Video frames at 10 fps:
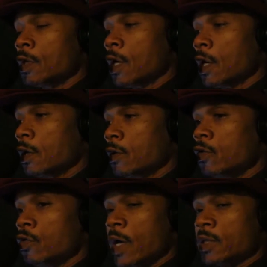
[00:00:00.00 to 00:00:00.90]

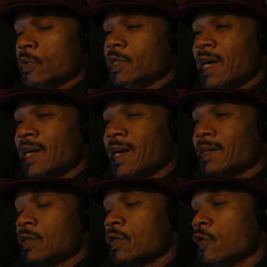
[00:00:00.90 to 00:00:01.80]
who has been checking
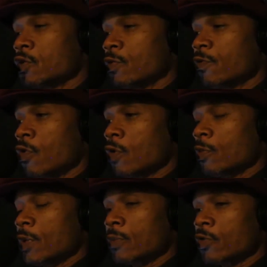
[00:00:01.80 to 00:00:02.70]
out the shows before
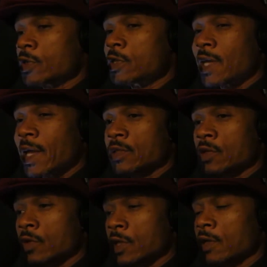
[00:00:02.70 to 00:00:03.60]
with me and Princess
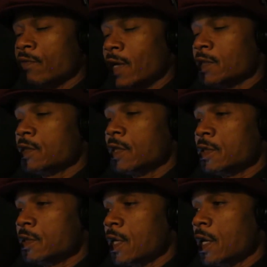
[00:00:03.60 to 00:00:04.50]
Landers on the Good Advice
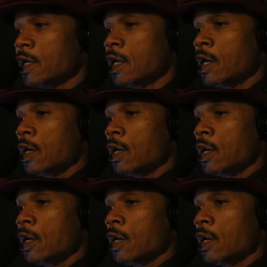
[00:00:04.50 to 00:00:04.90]
Extended Stay.